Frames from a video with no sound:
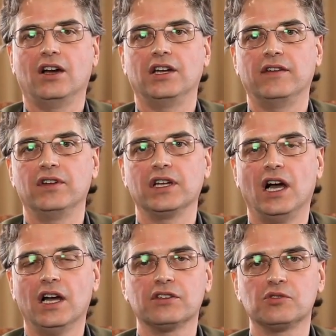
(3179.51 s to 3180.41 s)
on every
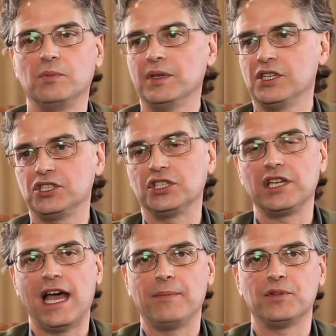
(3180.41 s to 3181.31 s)
congressman because he had
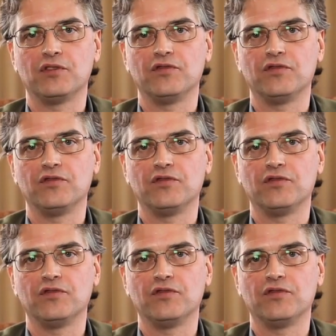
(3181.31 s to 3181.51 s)
tapped their